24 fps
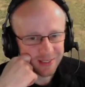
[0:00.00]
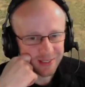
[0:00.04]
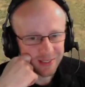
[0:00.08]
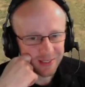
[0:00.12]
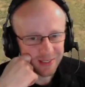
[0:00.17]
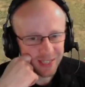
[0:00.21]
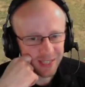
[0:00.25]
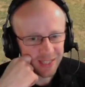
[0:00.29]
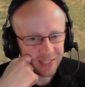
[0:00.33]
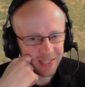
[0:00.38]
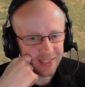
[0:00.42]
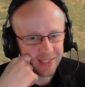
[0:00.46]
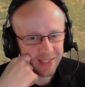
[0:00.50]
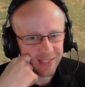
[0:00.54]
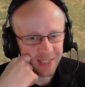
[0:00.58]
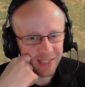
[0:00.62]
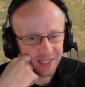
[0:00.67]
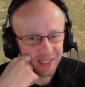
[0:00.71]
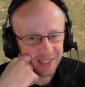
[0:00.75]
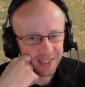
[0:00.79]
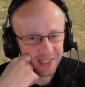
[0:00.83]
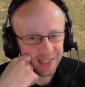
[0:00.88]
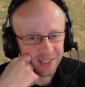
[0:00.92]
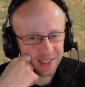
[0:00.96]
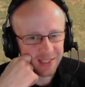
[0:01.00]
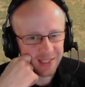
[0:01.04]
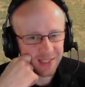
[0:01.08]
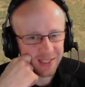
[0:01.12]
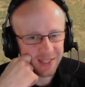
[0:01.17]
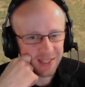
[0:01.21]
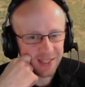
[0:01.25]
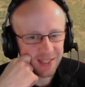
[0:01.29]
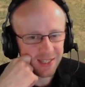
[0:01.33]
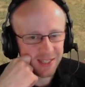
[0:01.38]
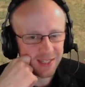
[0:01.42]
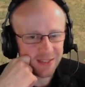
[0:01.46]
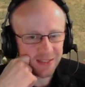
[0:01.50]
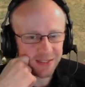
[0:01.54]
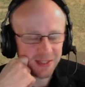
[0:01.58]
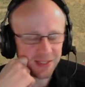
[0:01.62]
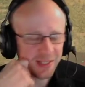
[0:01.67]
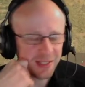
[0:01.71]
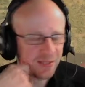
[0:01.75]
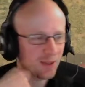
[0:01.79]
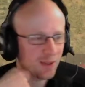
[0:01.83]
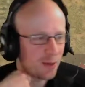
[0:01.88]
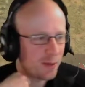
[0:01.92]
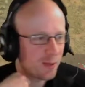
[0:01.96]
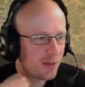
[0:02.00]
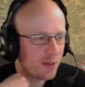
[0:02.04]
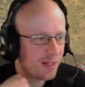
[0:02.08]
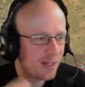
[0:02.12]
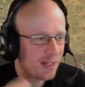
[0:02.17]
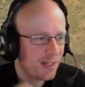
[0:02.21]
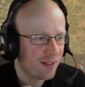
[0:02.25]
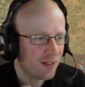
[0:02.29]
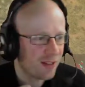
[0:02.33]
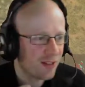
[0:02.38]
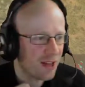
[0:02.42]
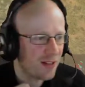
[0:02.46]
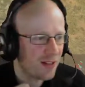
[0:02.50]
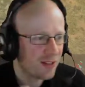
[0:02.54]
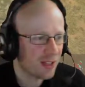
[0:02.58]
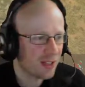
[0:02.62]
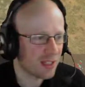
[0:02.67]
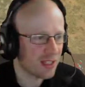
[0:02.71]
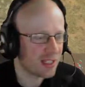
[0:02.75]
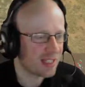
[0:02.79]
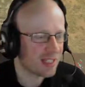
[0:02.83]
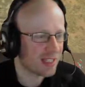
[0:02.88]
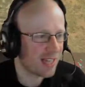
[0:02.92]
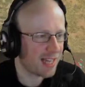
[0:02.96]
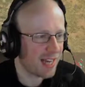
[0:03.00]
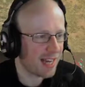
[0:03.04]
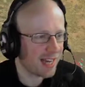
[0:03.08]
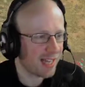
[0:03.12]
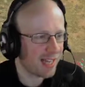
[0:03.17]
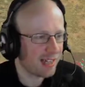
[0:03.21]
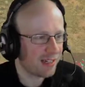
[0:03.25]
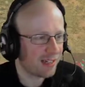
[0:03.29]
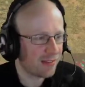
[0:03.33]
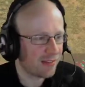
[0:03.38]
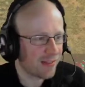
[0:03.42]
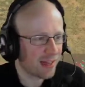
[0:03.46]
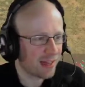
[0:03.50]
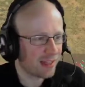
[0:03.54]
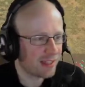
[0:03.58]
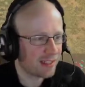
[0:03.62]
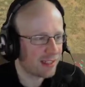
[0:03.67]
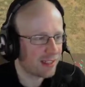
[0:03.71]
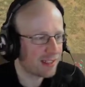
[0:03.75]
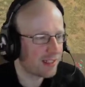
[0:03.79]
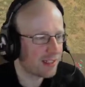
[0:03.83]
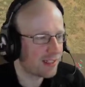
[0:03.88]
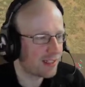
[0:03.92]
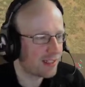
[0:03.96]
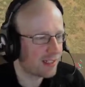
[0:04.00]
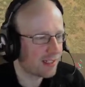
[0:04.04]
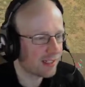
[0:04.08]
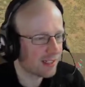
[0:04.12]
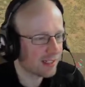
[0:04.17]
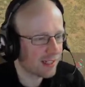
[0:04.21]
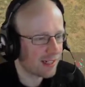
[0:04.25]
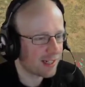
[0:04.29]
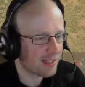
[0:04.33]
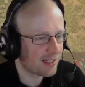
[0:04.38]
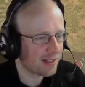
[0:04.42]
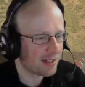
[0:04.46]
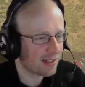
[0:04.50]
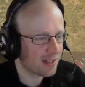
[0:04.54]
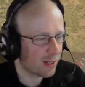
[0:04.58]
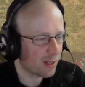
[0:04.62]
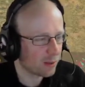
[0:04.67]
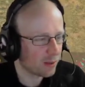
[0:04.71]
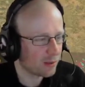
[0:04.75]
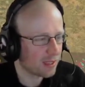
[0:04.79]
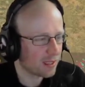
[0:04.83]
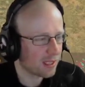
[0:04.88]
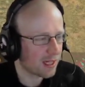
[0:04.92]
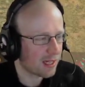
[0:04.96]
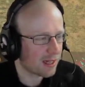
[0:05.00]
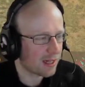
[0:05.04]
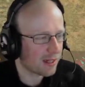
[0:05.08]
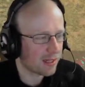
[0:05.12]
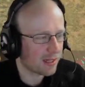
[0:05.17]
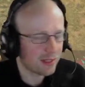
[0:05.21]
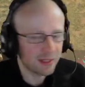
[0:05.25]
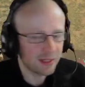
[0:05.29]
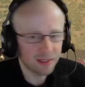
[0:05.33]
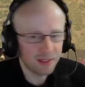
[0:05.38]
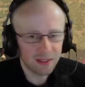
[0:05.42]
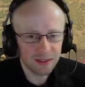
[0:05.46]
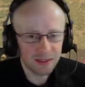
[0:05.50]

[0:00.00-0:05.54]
It just takes. It gives these Roman. I've got a slight hill advantage. Let's just hold the line.